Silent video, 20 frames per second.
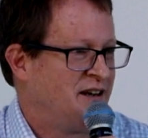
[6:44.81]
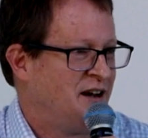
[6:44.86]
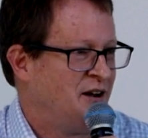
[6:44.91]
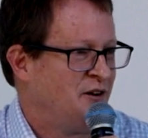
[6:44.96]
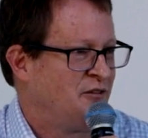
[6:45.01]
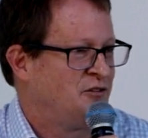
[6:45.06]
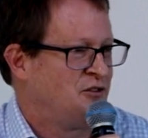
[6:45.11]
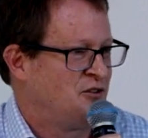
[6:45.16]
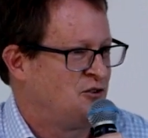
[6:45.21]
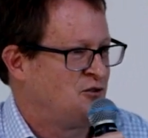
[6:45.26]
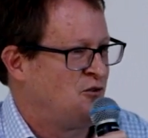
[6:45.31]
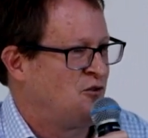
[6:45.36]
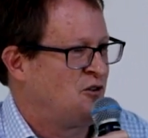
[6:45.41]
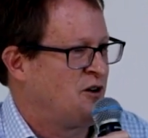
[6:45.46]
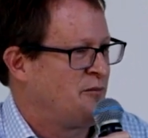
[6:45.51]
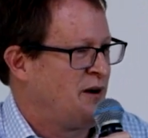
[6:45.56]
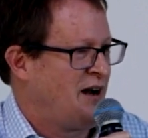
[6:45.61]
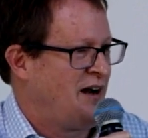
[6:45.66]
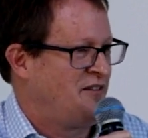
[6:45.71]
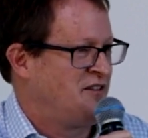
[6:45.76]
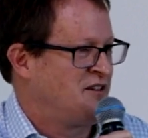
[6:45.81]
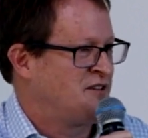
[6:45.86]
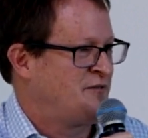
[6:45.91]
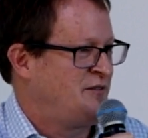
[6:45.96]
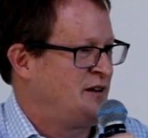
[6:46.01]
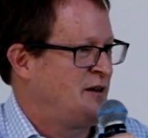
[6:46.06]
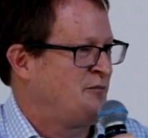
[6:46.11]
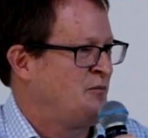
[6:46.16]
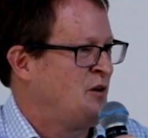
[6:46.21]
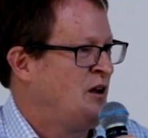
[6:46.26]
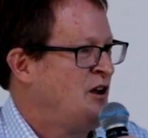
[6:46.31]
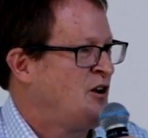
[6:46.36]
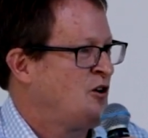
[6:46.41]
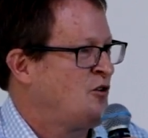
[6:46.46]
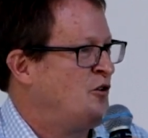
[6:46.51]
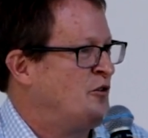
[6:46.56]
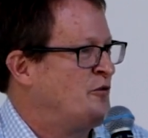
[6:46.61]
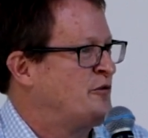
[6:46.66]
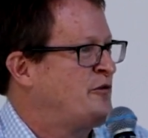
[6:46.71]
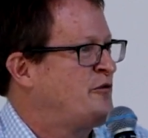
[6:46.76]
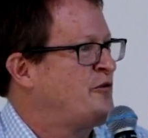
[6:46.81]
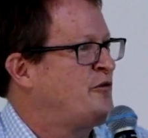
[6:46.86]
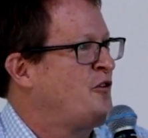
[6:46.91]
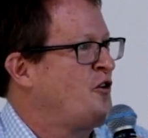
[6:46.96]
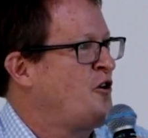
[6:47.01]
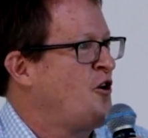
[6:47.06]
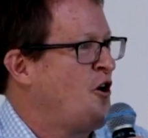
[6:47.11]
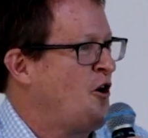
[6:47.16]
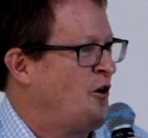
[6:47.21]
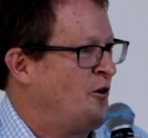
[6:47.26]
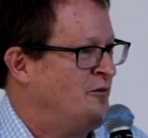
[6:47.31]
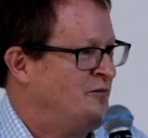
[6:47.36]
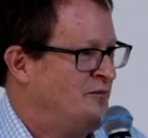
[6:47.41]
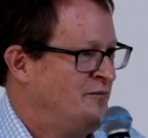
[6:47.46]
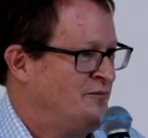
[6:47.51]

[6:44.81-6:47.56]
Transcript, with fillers: I often talk about this thing called flow.